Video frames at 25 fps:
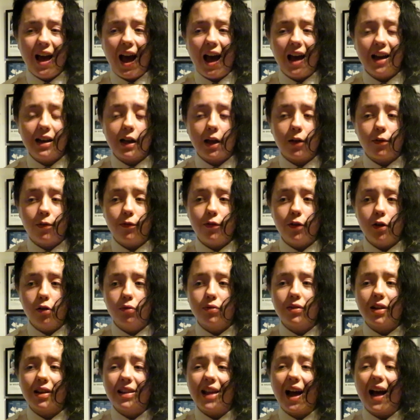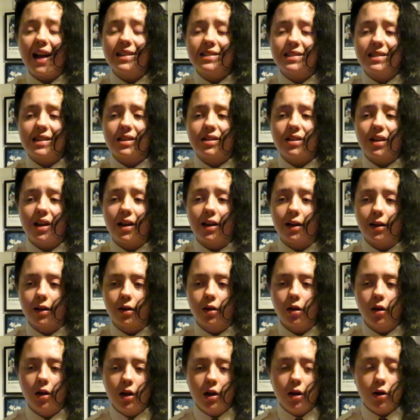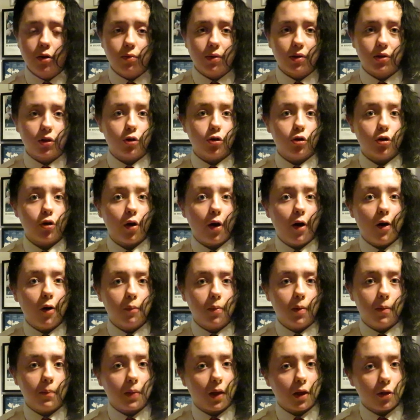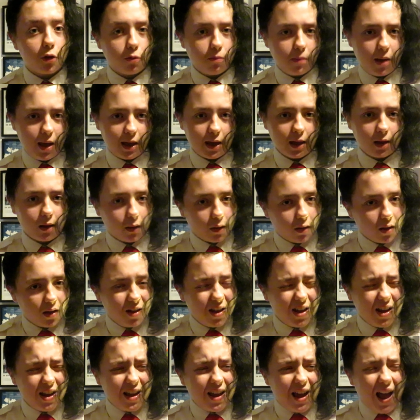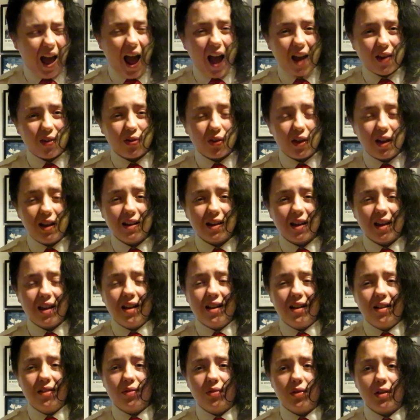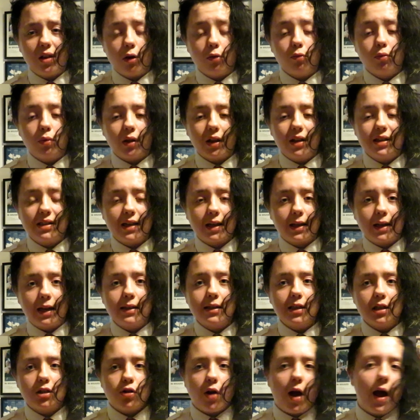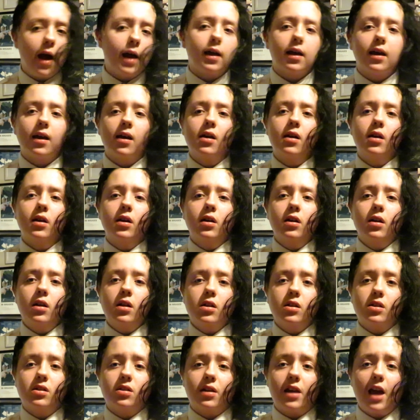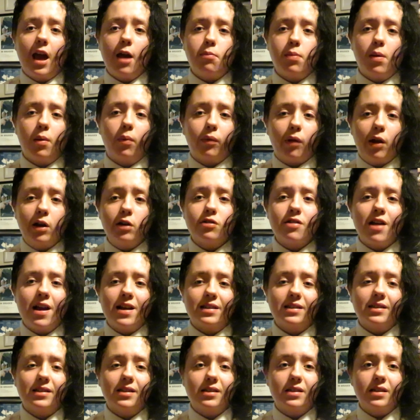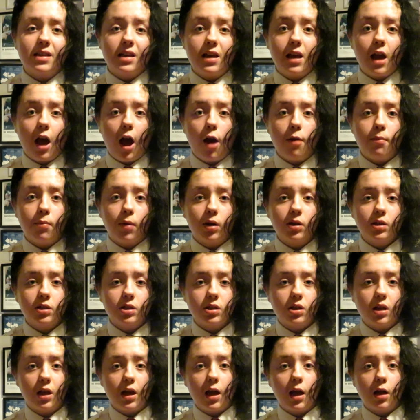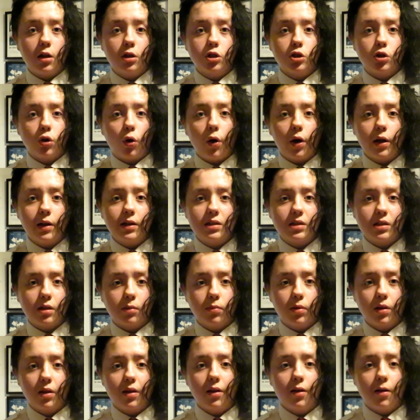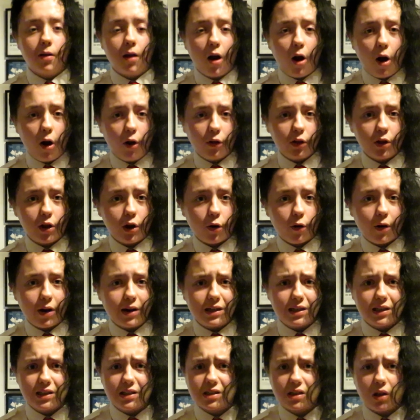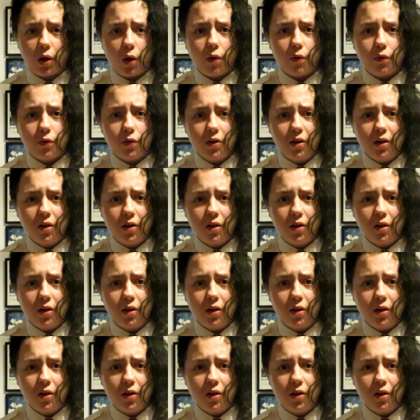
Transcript: And I feel that that's the thing with their new album that they're making. I think they're releasing an indie track to get people interested, to see how much they enjoyed some of the earlier indie stuff.